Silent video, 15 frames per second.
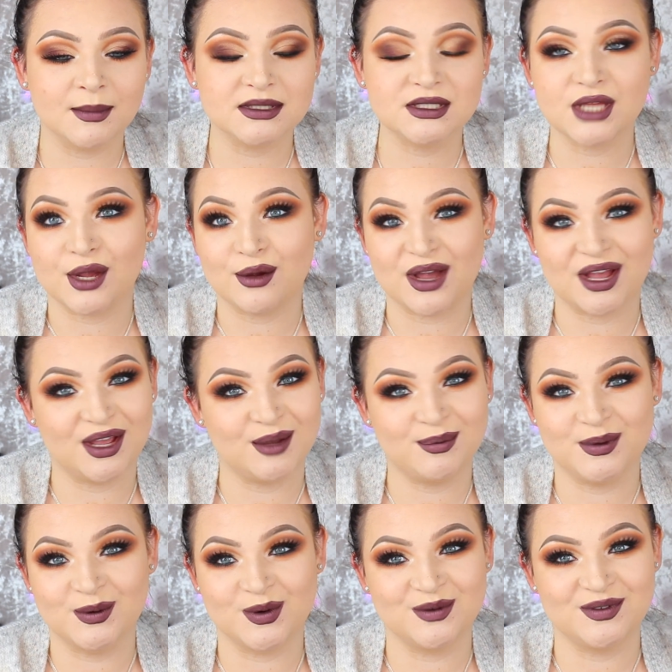So I
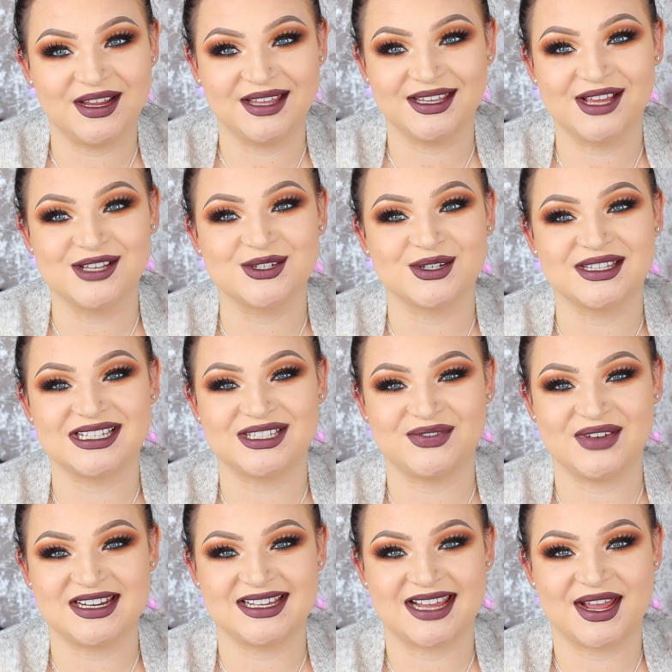hope you all really enjoyed this
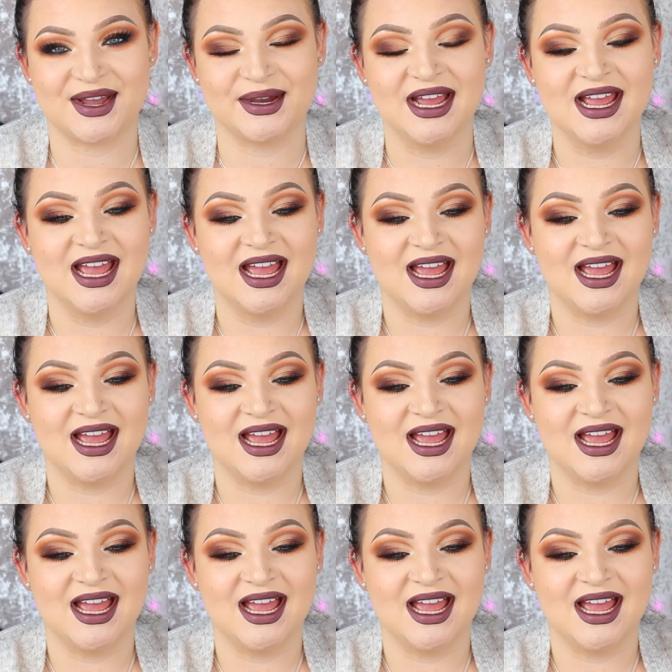video.